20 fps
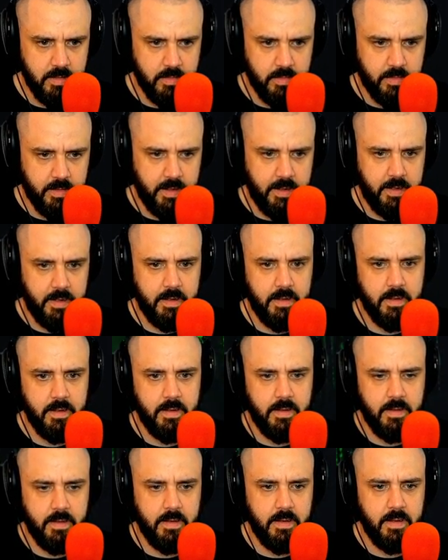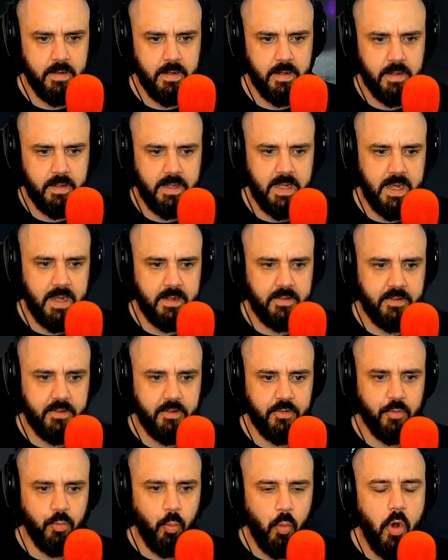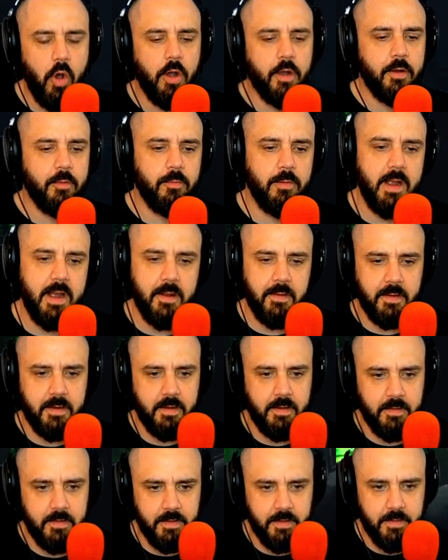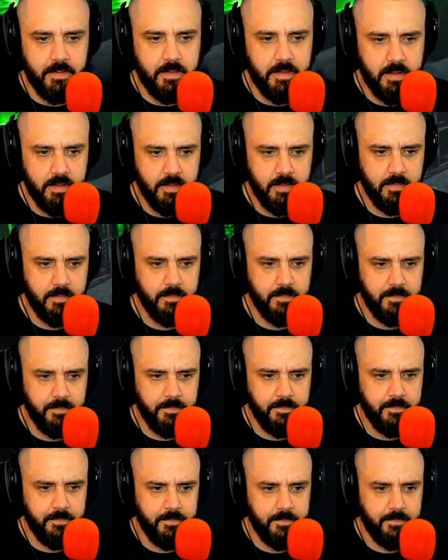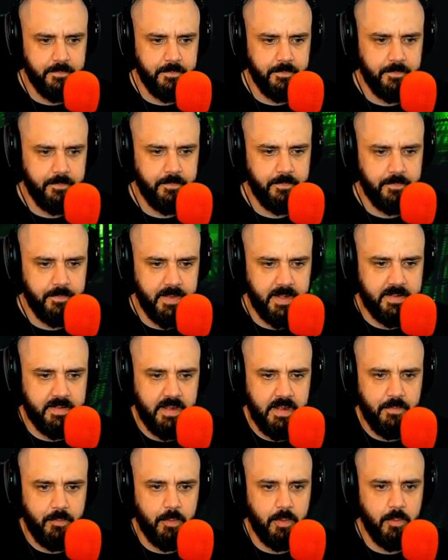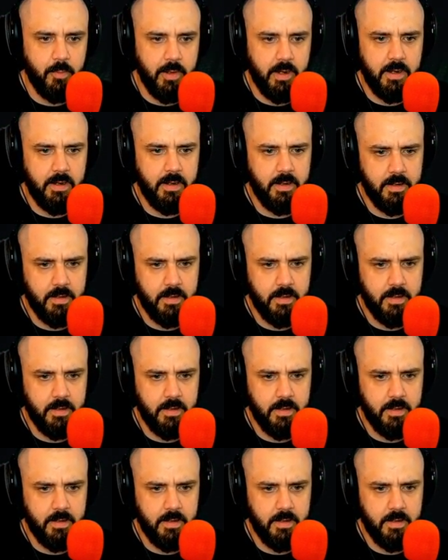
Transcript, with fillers: Okay. Yeah, it's just walking around in here, dude. It's everywhere.